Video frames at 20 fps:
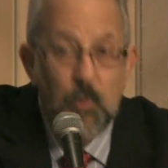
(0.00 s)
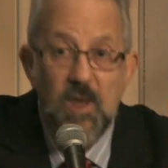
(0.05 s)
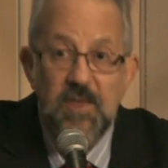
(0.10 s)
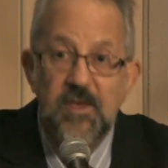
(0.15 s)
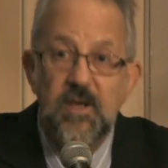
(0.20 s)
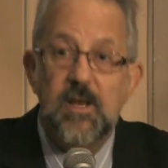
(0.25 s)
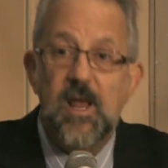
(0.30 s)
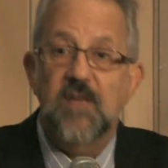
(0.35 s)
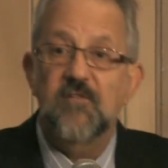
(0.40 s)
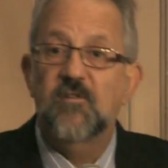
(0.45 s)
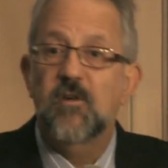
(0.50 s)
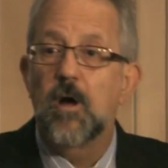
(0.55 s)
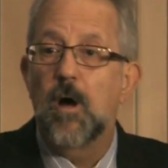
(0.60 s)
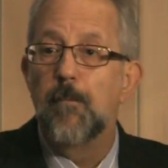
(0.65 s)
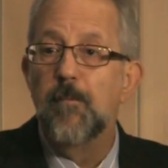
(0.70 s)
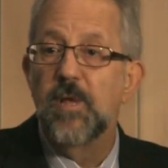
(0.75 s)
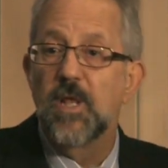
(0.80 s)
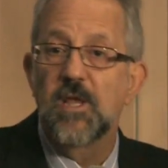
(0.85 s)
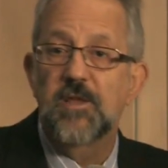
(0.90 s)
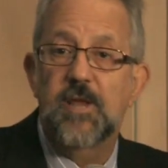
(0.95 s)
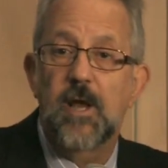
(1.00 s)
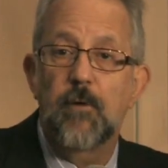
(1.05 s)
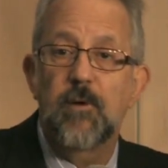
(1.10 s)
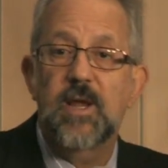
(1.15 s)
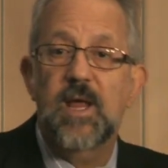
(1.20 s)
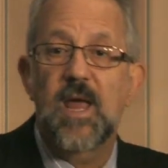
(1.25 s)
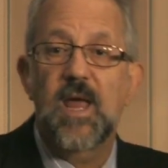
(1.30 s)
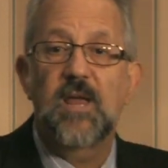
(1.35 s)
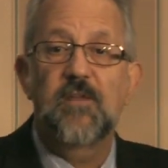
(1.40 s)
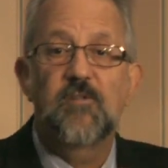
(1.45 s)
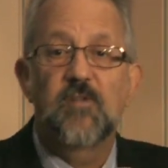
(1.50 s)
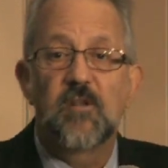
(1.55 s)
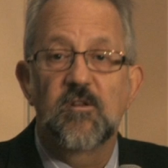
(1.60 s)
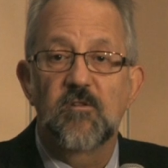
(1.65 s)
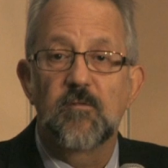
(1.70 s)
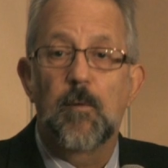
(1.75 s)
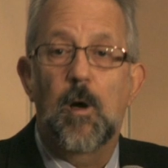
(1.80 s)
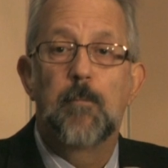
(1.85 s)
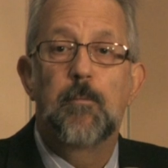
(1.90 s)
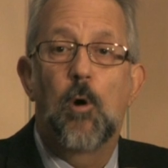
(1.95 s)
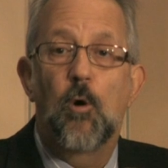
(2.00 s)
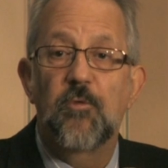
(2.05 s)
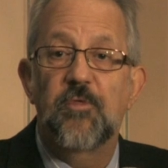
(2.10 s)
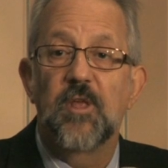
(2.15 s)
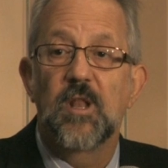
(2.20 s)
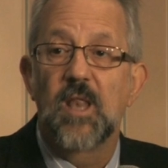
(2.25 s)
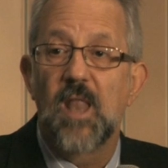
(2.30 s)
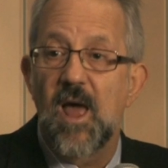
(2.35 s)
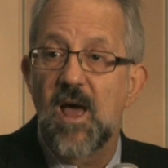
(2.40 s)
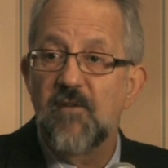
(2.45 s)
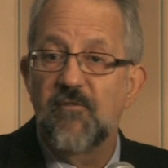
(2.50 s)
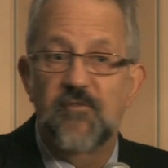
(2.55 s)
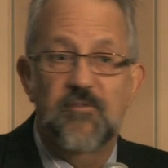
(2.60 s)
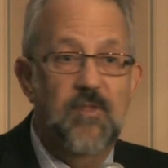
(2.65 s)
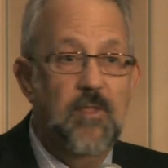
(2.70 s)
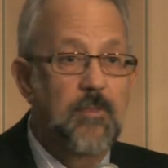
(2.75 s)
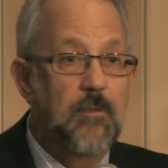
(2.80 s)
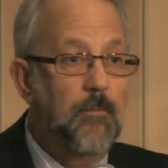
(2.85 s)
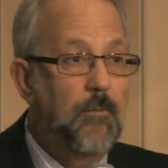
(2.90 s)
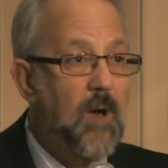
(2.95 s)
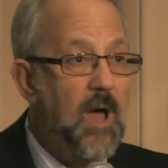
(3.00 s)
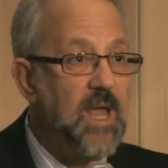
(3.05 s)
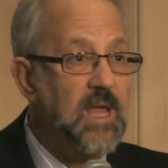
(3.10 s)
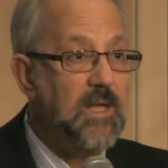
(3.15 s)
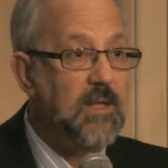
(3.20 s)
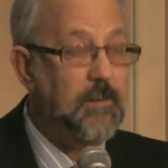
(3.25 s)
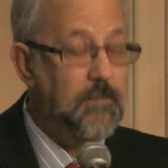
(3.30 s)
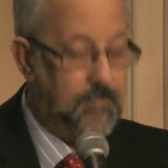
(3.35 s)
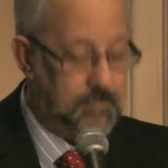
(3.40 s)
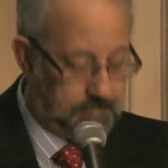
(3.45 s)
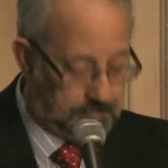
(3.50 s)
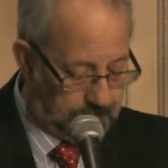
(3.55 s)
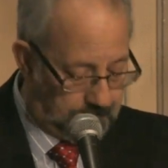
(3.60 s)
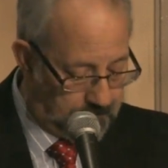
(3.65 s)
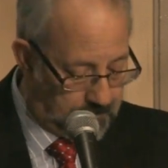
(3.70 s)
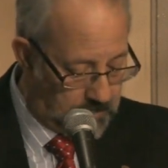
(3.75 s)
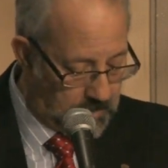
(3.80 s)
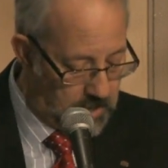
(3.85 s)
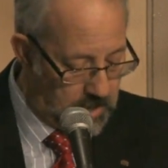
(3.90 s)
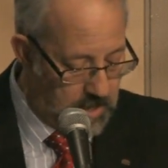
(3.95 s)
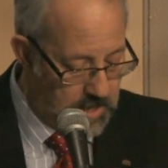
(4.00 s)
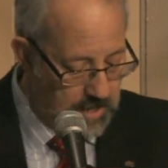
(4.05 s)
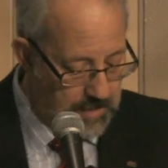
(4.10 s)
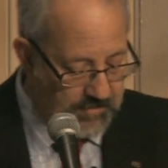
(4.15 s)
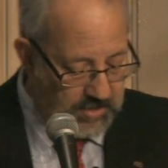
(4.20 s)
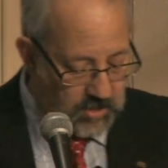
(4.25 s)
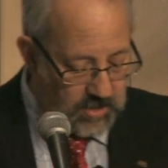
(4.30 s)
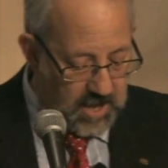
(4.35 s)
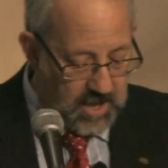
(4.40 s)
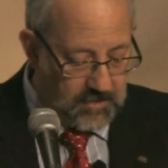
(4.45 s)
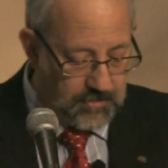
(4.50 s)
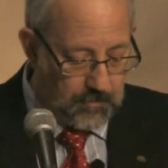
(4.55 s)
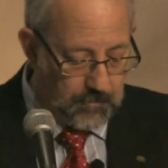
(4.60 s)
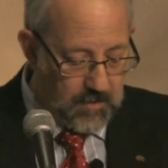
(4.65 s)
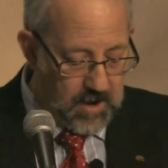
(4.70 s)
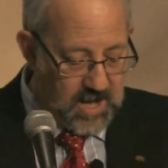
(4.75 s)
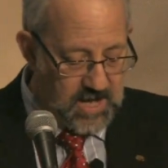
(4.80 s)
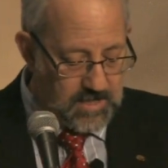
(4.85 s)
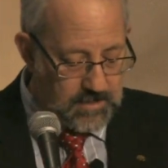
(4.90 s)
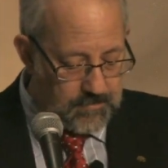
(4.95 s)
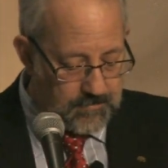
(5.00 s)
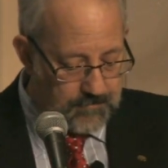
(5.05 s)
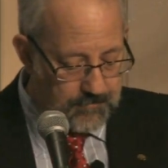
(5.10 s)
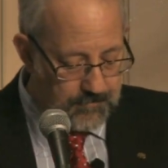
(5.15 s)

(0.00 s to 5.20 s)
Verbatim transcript: with it has come military Keynesianism on both the left and the right. Let me take the right.